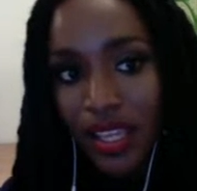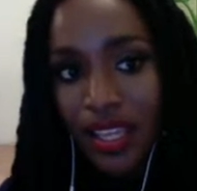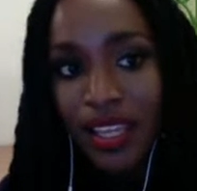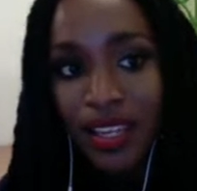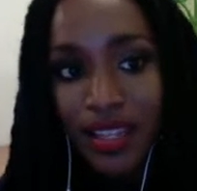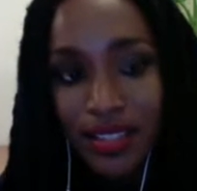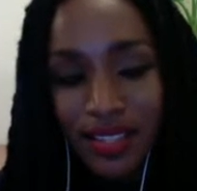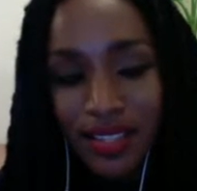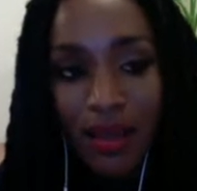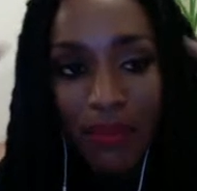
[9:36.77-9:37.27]

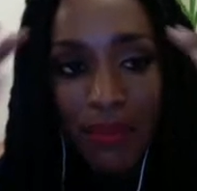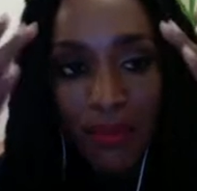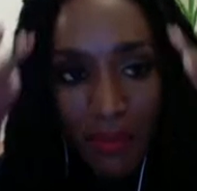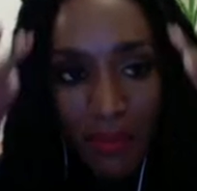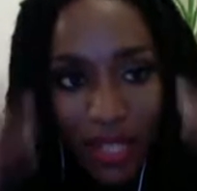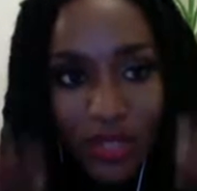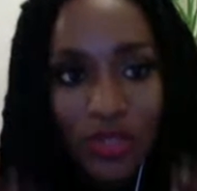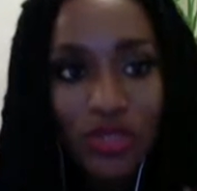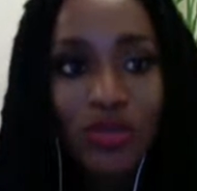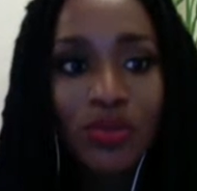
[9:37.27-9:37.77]
It is a
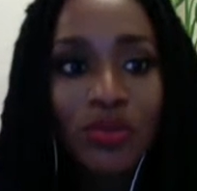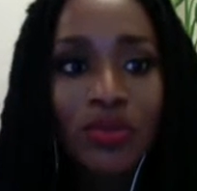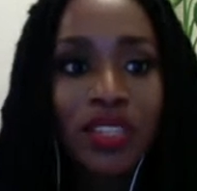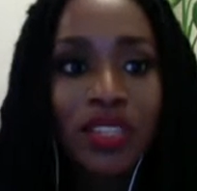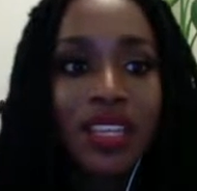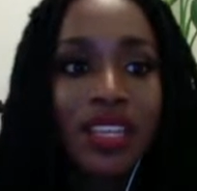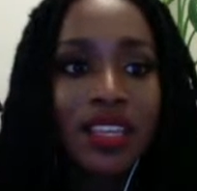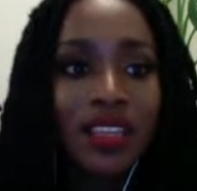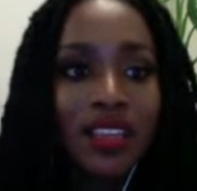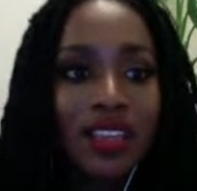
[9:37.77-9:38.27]
mental
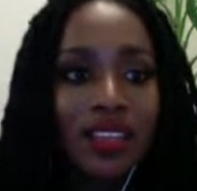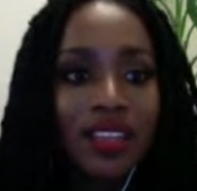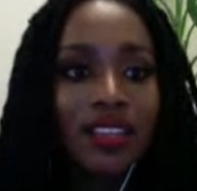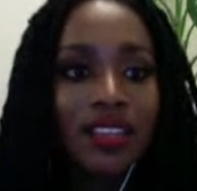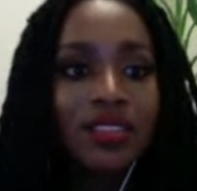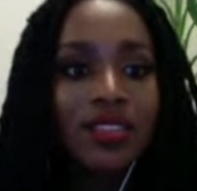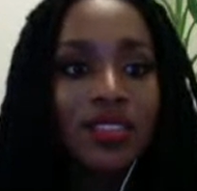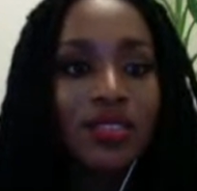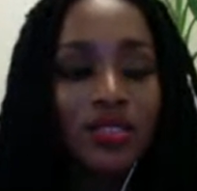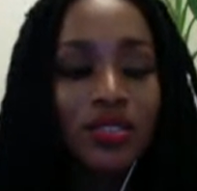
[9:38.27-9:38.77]
thing
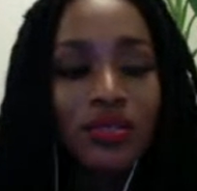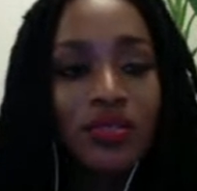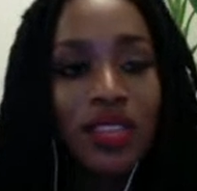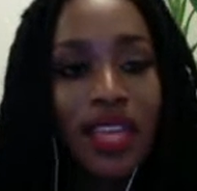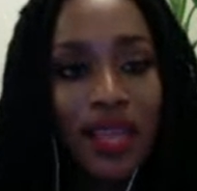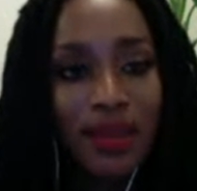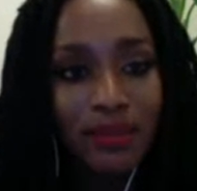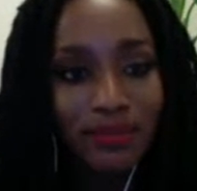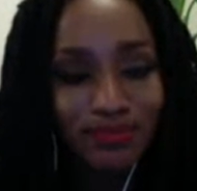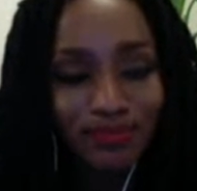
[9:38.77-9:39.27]
to do
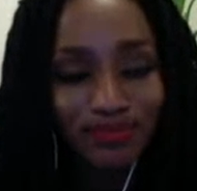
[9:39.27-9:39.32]
that.